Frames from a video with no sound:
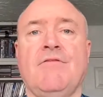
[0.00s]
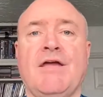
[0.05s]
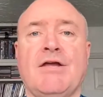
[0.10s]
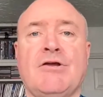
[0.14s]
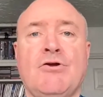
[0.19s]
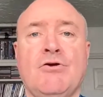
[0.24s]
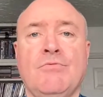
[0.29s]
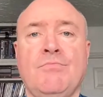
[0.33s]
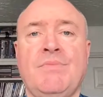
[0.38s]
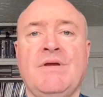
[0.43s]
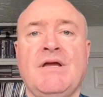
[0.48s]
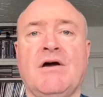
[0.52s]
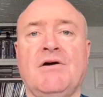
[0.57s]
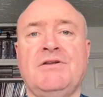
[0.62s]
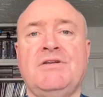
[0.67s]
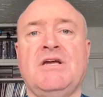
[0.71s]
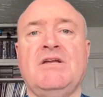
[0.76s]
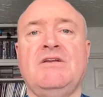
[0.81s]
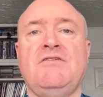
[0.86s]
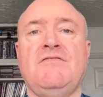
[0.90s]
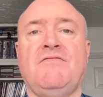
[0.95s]
They could be
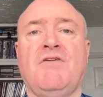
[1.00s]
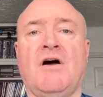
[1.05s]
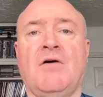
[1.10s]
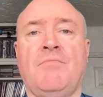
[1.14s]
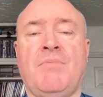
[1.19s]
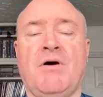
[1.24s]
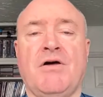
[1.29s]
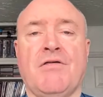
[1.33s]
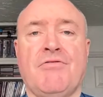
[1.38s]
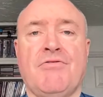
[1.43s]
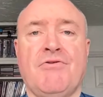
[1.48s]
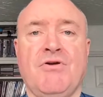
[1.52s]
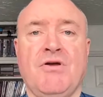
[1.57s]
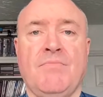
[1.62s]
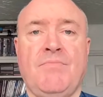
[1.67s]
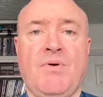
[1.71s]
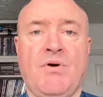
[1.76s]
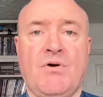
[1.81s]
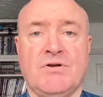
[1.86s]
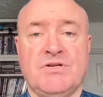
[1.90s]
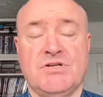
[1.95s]
identified by a
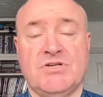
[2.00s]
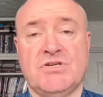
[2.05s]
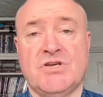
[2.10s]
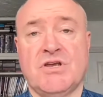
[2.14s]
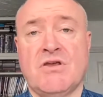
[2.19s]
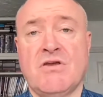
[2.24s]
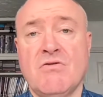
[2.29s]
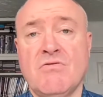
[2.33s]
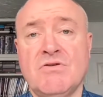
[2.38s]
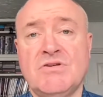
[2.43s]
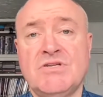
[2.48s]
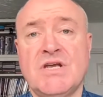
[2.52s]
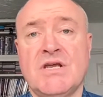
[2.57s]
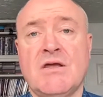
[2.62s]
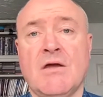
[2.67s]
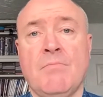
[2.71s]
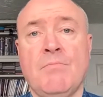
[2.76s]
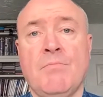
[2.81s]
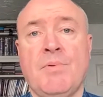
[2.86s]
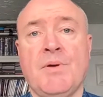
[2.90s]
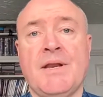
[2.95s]
third-party security
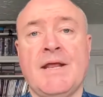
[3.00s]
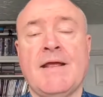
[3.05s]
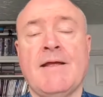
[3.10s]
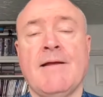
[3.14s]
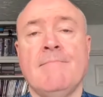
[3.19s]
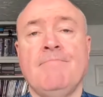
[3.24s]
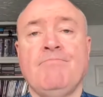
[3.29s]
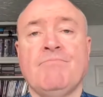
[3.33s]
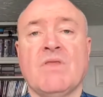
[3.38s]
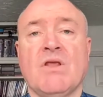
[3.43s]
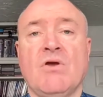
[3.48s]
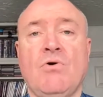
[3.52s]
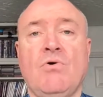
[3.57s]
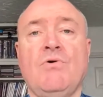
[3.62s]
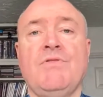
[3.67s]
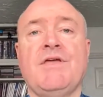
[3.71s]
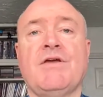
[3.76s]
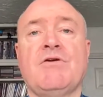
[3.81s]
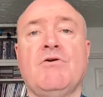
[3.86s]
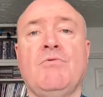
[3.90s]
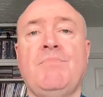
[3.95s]
company,
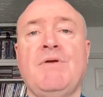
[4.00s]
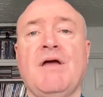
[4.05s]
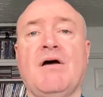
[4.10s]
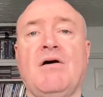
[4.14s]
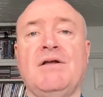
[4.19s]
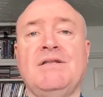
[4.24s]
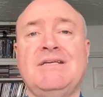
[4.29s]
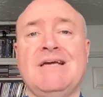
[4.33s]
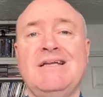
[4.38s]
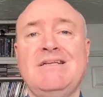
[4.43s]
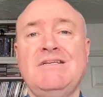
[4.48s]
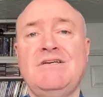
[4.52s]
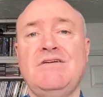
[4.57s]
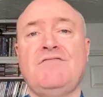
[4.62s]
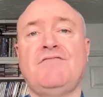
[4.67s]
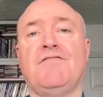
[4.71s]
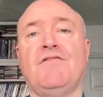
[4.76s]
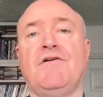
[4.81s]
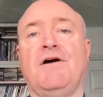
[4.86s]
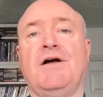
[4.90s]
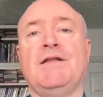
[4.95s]
or they could be
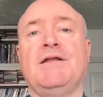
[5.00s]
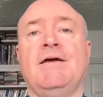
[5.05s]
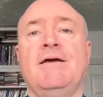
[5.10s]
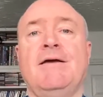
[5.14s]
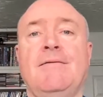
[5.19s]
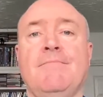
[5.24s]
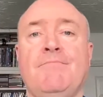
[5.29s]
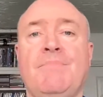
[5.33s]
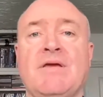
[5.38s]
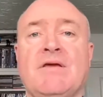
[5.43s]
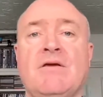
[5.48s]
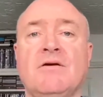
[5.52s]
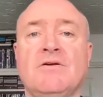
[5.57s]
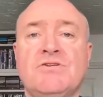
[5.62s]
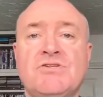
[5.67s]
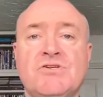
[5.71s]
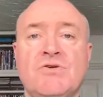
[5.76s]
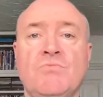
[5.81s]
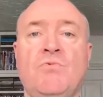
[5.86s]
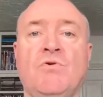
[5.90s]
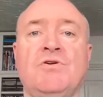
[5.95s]
identified
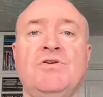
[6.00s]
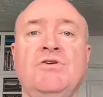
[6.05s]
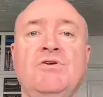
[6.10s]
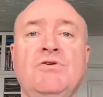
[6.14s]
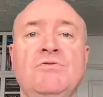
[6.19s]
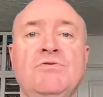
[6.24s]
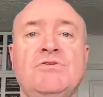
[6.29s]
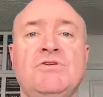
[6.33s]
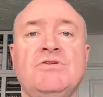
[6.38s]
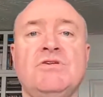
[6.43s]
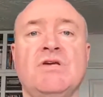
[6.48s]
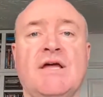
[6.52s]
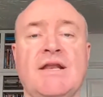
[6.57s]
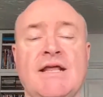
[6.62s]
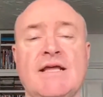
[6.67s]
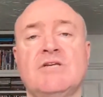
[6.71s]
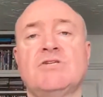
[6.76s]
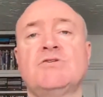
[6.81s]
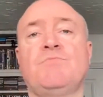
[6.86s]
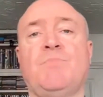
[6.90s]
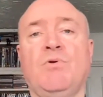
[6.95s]
because someone uses it
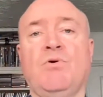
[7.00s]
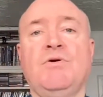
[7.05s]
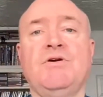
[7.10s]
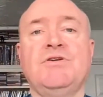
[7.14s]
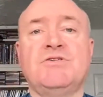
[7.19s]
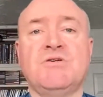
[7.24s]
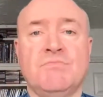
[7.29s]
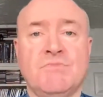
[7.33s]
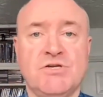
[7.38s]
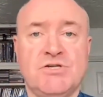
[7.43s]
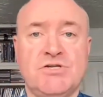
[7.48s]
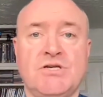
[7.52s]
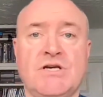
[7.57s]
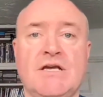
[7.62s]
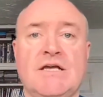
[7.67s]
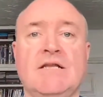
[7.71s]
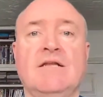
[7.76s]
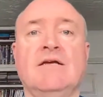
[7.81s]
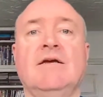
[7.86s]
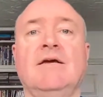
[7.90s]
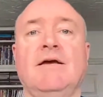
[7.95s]
and exploits a
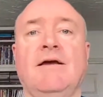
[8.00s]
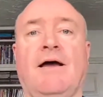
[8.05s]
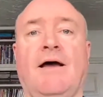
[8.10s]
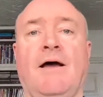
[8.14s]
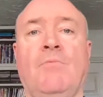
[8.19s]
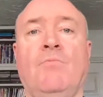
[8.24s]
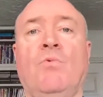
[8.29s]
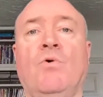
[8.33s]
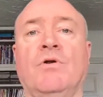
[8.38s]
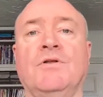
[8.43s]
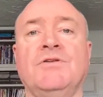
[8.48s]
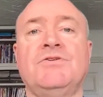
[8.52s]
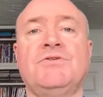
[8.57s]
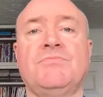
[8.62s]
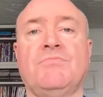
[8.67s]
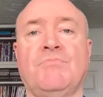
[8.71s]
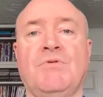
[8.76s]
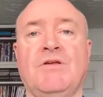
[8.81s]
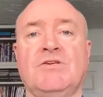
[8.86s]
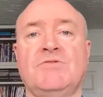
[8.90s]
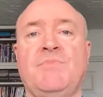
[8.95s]
machine. And
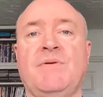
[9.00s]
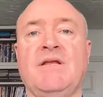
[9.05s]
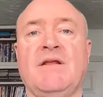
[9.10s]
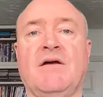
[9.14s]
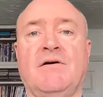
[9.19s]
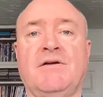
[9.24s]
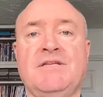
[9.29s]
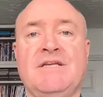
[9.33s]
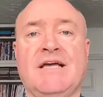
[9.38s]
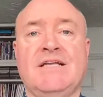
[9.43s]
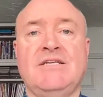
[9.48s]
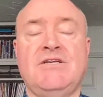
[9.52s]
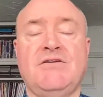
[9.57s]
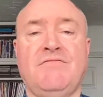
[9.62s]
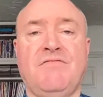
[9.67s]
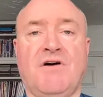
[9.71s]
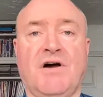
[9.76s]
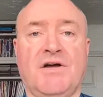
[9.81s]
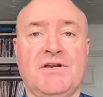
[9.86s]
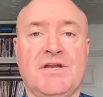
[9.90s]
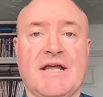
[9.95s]
once it's been
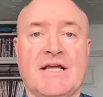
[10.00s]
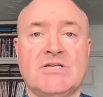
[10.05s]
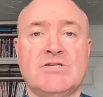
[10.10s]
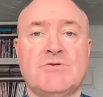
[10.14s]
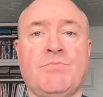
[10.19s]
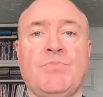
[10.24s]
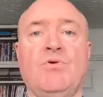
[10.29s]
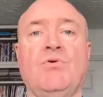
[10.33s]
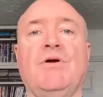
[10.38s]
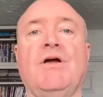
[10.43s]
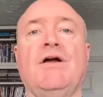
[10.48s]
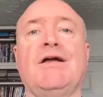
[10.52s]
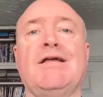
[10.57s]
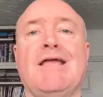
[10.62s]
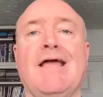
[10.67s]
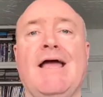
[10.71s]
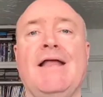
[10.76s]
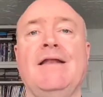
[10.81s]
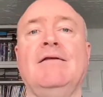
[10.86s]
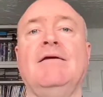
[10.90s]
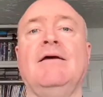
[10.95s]
identified and exploited
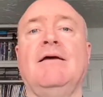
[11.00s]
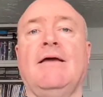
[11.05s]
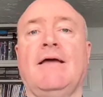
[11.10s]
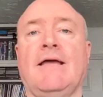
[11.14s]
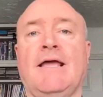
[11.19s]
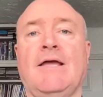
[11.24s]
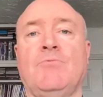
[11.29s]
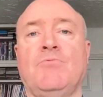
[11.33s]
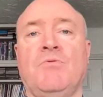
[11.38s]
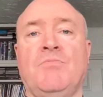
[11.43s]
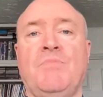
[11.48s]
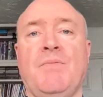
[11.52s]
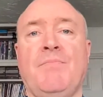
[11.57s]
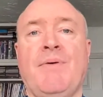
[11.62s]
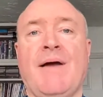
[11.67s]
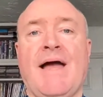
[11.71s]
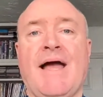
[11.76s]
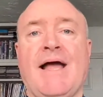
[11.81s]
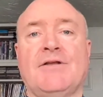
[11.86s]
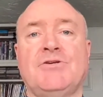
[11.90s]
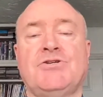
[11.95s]
again, it will be
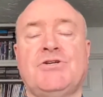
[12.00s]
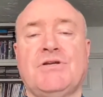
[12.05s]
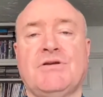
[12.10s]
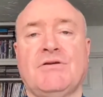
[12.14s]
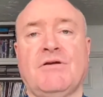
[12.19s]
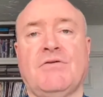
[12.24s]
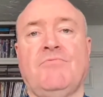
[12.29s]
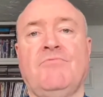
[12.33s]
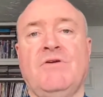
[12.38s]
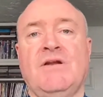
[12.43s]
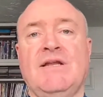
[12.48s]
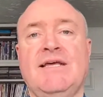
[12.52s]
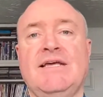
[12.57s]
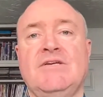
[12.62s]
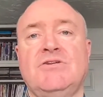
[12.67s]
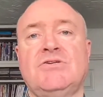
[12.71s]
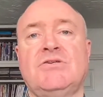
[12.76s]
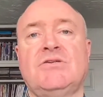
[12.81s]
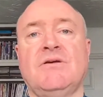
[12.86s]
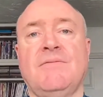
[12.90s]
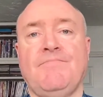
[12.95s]
patched,
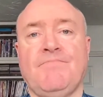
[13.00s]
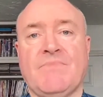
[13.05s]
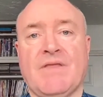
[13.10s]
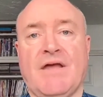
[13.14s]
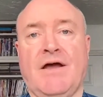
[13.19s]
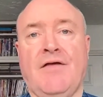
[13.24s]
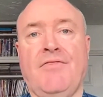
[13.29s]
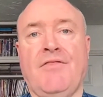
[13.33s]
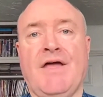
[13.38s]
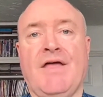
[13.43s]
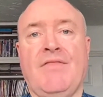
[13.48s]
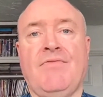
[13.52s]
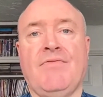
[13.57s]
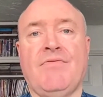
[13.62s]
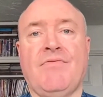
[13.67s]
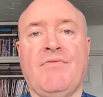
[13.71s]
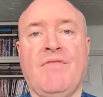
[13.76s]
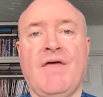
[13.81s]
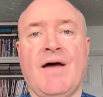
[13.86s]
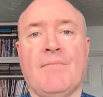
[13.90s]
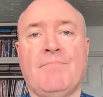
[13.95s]
released, and then
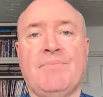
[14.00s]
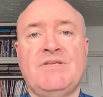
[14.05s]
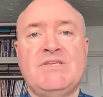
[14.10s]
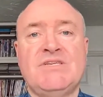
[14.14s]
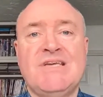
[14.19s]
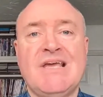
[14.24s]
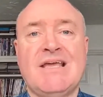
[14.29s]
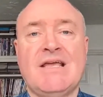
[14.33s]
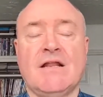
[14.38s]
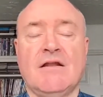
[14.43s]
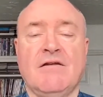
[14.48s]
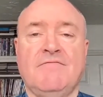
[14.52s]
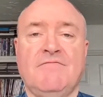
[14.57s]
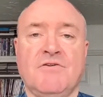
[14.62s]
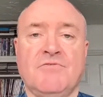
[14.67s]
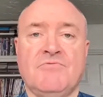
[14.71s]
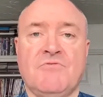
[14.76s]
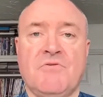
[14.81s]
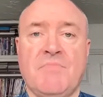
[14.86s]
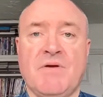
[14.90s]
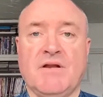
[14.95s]
that particular
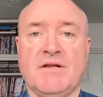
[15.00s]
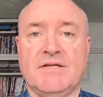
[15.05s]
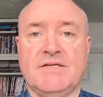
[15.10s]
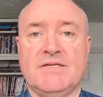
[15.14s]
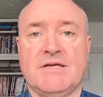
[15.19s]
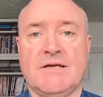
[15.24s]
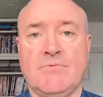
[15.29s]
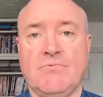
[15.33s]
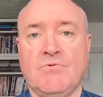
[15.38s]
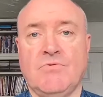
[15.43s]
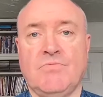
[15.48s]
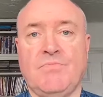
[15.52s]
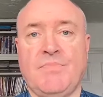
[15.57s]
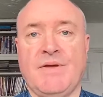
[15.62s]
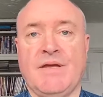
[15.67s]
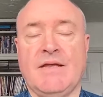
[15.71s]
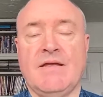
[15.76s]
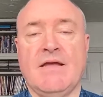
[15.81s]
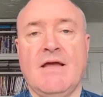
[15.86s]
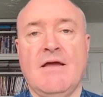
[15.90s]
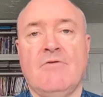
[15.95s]
vulnerability would
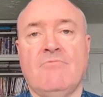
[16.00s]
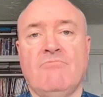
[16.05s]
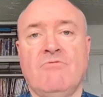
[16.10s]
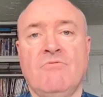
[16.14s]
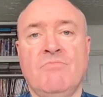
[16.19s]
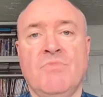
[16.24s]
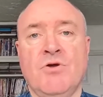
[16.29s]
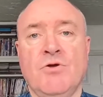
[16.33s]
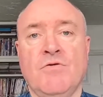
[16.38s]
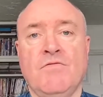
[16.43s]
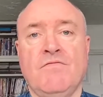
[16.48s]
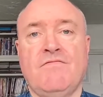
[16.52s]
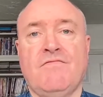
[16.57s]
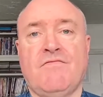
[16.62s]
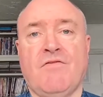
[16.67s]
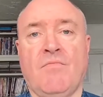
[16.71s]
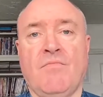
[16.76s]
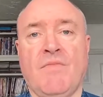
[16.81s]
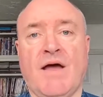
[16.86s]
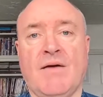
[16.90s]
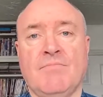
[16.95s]
be removed
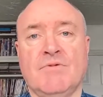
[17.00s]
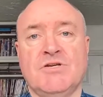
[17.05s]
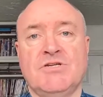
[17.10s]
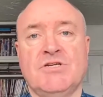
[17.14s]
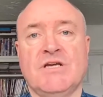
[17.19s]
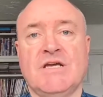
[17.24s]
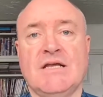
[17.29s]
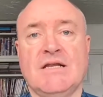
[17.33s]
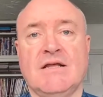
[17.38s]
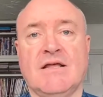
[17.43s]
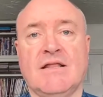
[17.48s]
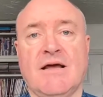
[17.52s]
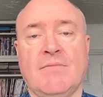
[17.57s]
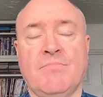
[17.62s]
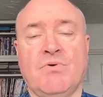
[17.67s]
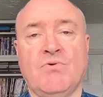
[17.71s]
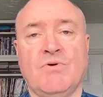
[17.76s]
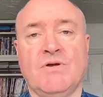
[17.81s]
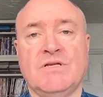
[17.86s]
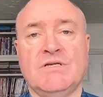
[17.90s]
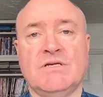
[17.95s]
from that machine at
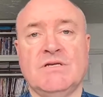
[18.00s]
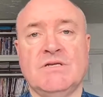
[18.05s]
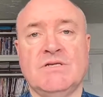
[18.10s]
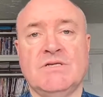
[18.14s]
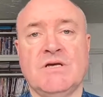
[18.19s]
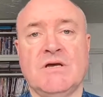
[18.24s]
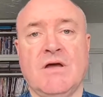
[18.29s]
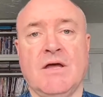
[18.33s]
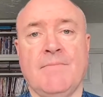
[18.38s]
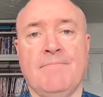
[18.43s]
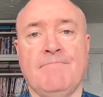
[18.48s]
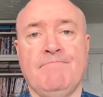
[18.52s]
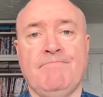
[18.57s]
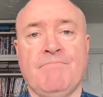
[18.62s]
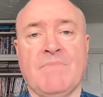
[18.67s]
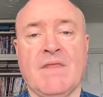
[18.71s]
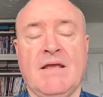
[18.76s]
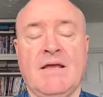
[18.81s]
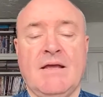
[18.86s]
that point in time.